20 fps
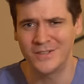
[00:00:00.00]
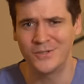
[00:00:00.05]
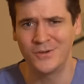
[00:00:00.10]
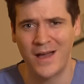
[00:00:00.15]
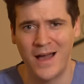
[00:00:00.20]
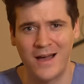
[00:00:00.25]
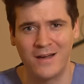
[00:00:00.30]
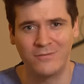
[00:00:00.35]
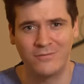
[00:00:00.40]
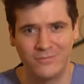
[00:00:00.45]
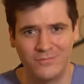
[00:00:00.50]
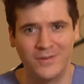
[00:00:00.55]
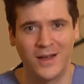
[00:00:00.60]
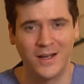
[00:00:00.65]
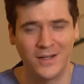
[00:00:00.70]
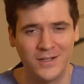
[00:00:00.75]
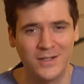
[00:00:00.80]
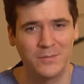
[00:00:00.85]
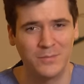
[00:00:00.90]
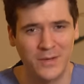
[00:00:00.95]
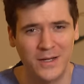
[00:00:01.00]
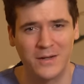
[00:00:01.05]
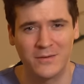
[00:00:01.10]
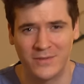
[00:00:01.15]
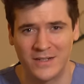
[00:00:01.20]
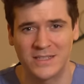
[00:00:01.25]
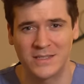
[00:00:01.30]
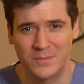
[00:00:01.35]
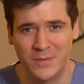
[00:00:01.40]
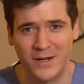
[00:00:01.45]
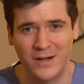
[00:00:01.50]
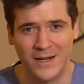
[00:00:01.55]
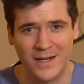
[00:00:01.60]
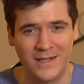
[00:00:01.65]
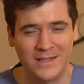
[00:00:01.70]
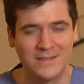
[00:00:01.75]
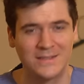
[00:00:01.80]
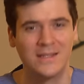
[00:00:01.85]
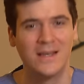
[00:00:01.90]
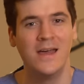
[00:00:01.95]
do have a good bit of
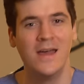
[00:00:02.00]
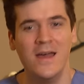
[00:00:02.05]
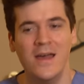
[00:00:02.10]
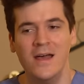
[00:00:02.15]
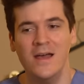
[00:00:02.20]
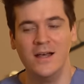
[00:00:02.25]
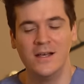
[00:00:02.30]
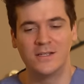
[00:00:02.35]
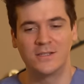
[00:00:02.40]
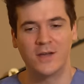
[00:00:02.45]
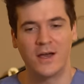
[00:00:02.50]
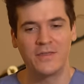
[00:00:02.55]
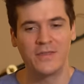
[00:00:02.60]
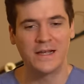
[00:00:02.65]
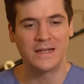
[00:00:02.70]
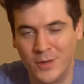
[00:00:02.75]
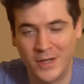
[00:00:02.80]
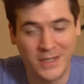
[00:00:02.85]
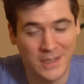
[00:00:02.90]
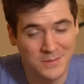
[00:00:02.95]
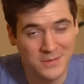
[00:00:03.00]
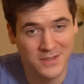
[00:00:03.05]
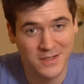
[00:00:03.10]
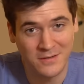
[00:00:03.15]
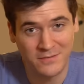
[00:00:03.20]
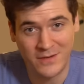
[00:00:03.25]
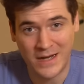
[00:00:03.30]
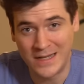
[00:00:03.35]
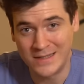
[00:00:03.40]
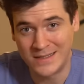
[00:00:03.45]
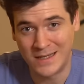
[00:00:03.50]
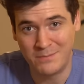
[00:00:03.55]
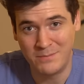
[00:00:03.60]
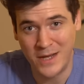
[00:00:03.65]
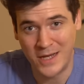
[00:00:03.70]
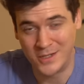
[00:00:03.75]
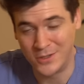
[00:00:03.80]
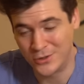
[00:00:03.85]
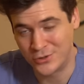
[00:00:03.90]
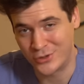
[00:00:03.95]
experience. So I think when it comes to advice on
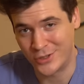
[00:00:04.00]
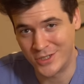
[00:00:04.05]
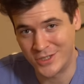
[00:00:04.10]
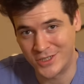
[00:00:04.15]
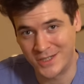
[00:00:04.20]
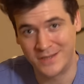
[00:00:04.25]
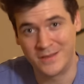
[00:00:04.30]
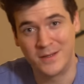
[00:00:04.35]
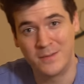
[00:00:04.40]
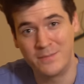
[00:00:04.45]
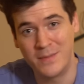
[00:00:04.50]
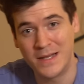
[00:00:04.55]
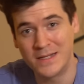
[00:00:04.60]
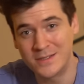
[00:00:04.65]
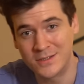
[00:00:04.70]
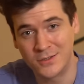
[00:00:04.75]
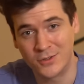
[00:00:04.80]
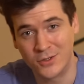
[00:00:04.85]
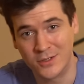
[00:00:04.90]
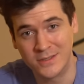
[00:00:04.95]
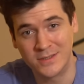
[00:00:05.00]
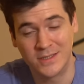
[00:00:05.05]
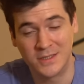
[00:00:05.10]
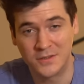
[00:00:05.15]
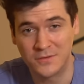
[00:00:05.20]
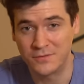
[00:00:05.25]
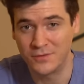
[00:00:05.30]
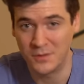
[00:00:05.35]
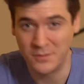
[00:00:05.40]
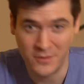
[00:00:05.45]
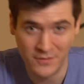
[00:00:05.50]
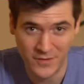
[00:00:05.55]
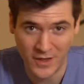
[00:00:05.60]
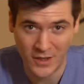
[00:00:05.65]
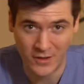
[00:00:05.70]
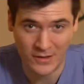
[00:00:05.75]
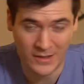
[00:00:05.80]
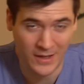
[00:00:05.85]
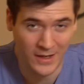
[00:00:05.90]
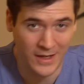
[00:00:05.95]
pet nutrition, the best source is from your
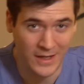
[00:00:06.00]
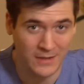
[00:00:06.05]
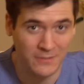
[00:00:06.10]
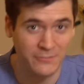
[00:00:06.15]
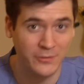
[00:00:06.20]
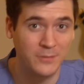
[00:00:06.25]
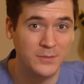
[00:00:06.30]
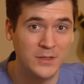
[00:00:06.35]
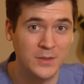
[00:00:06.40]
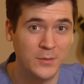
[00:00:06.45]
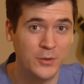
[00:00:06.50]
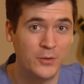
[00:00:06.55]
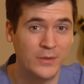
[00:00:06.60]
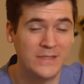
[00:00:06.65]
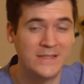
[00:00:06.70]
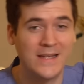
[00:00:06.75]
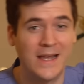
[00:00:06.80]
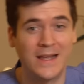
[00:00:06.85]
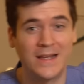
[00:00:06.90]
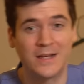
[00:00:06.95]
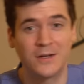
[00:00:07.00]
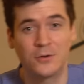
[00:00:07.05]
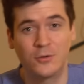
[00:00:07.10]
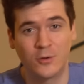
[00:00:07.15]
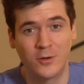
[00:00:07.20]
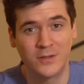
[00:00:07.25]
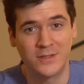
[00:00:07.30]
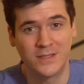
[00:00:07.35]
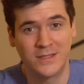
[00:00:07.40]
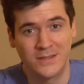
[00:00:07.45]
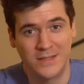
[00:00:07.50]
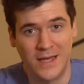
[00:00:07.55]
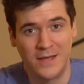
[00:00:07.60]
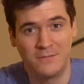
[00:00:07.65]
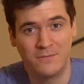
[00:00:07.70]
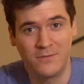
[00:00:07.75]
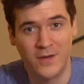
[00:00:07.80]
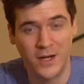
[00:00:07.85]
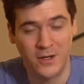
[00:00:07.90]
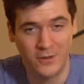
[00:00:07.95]
veterinarian, from someone who has taken courses
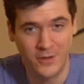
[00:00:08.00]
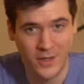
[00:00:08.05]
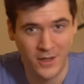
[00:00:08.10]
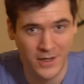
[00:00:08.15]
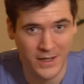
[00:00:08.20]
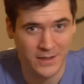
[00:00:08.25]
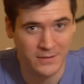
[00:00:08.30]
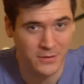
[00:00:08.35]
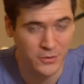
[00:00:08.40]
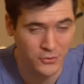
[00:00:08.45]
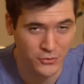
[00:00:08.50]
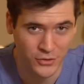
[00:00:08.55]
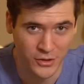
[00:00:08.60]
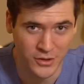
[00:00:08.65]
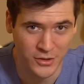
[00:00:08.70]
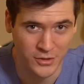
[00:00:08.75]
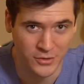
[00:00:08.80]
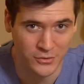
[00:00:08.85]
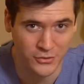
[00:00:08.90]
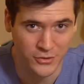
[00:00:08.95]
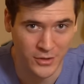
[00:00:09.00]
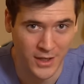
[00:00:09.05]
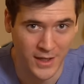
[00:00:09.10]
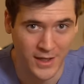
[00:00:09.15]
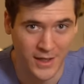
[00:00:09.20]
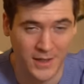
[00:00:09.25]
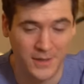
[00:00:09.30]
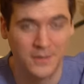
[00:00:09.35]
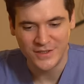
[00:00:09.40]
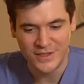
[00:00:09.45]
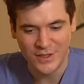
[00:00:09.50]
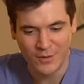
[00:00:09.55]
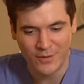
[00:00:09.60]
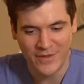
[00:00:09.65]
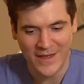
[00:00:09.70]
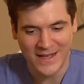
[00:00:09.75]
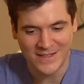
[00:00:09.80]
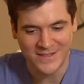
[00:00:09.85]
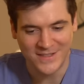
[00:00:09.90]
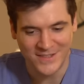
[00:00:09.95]
in veterinary nutritional training. So
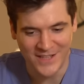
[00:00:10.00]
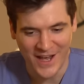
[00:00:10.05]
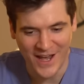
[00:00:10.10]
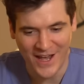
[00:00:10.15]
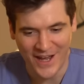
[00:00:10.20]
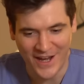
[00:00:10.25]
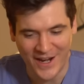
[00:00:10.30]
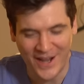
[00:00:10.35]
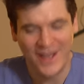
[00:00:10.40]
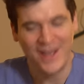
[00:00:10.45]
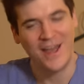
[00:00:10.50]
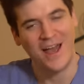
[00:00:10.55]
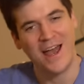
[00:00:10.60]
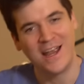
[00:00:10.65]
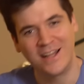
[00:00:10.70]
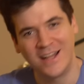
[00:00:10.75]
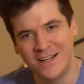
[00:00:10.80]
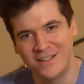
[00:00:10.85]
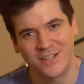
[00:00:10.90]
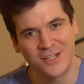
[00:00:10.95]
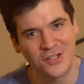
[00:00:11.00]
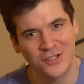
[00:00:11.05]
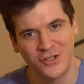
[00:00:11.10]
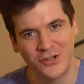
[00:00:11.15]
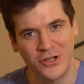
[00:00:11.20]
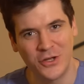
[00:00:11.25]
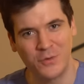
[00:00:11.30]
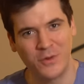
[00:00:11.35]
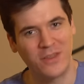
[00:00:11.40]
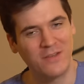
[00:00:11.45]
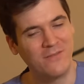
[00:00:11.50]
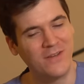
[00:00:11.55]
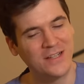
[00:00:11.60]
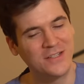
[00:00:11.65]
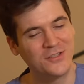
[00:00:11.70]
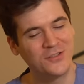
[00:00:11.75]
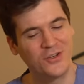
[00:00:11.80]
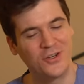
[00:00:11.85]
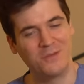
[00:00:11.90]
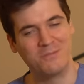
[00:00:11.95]
that said, I'd like to show you what the vet
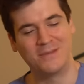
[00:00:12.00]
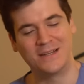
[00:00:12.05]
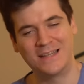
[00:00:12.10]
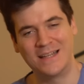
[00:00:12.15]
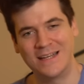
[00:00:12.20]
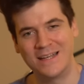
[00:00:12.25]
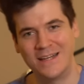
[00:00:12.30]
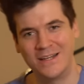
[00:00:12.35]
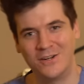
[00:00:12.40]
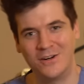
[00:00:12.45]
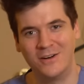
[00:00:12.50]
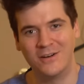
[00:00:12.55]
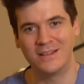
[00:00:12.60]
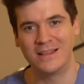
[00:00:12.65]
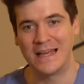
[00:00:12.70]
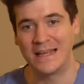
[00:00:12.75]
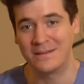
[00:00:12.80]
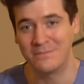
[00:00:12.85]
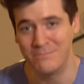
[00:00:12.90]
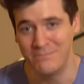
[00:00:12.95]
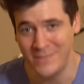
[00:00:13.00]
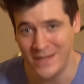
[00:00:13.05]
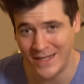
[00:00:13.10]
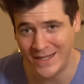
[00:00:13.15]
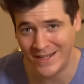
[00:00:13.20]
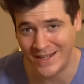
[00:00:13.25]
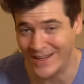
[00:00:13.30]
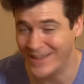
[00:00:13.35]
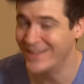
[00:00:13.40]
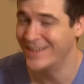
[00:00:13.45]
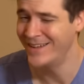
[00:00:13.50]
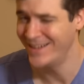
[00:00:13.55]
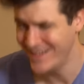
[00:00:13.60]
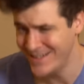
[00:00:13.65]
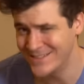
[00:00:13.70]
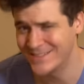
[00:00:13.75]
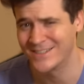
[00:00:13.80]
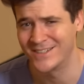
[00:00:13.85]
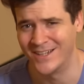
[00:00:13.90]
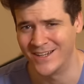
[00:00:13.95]
student millennial like me
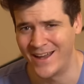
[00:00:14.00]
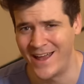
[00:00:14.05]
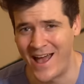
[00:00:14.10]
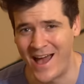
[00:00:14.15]
is good